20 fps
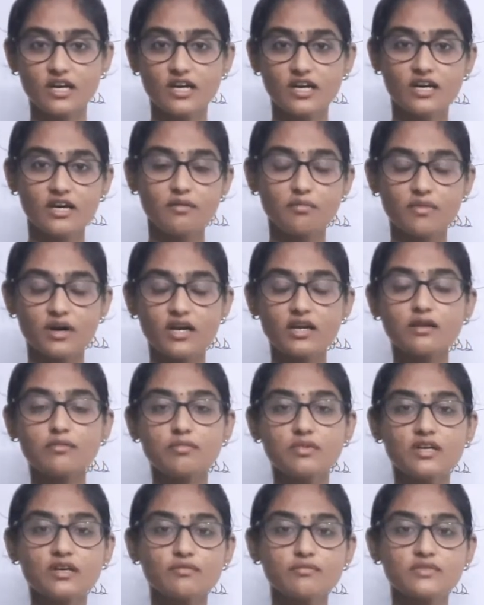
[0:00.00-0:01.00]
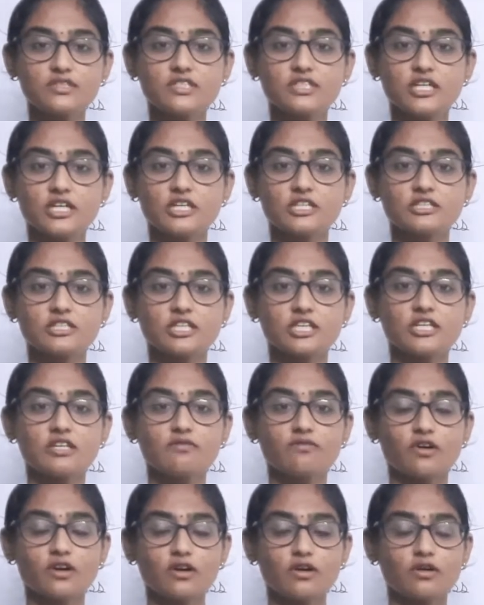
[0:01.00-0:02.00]
he might make mistakes
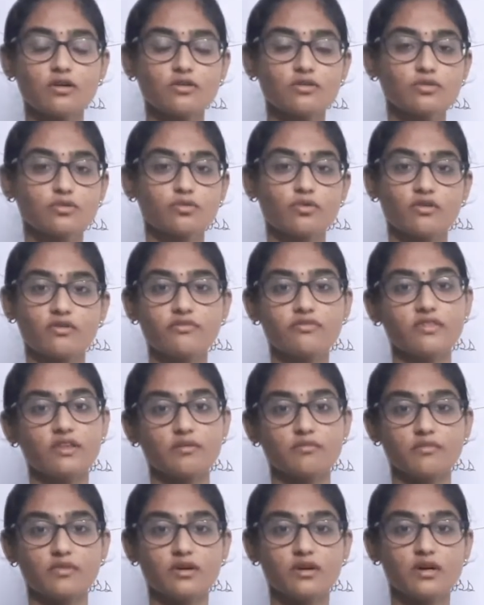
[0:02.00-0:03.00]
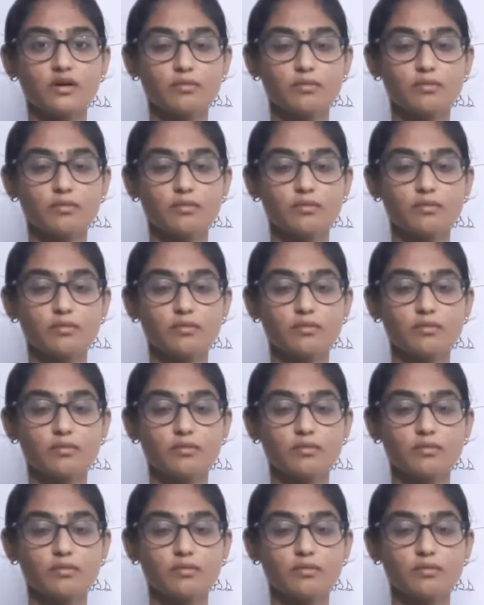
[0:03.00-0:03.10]
in one or two of them,